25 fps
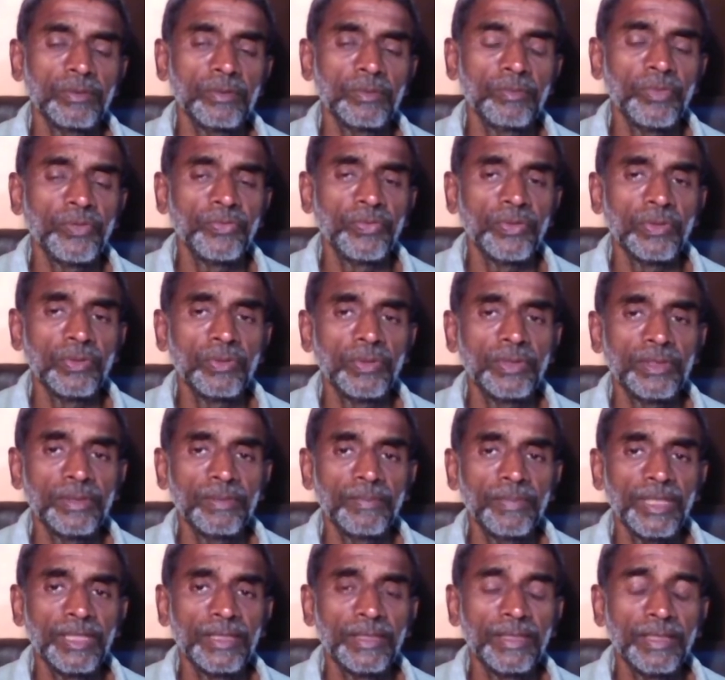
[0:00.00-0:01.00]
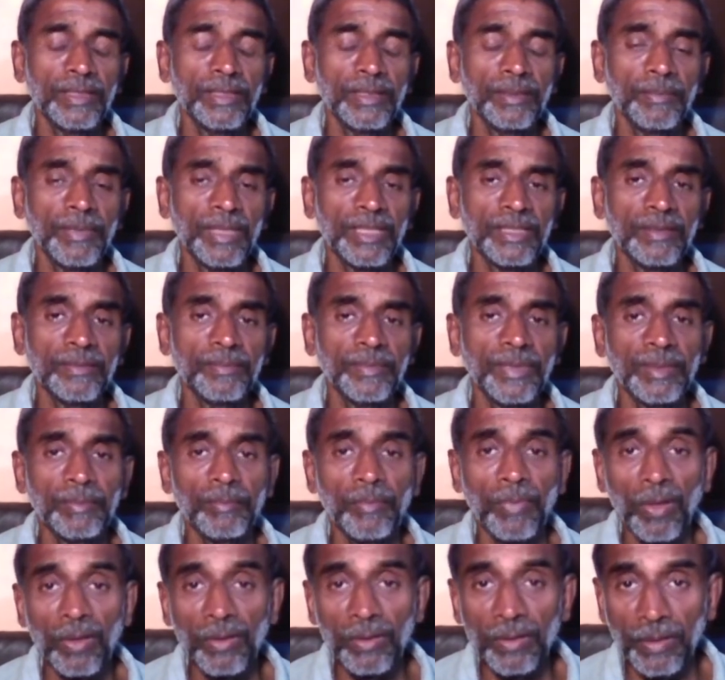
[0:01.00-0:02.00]
before going to bed, then the mother may
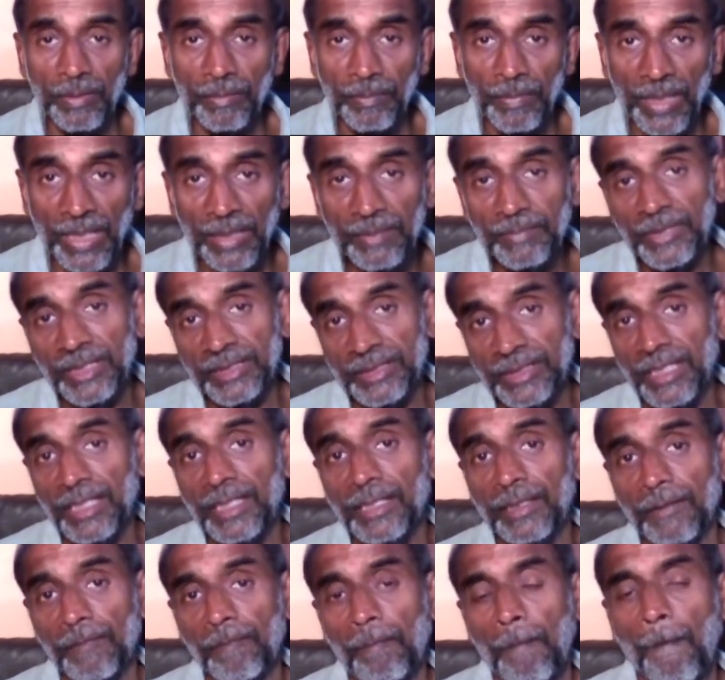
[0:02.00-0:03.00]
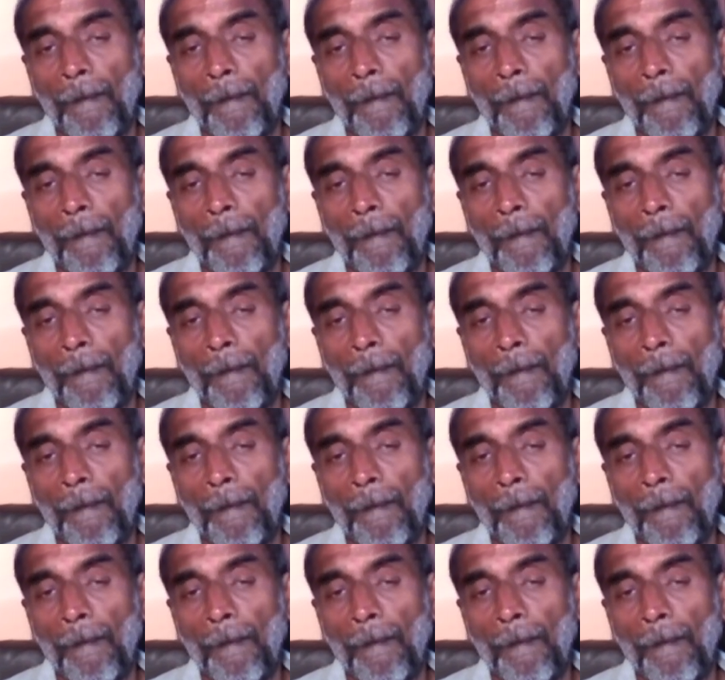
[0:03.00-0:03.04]
blame the child,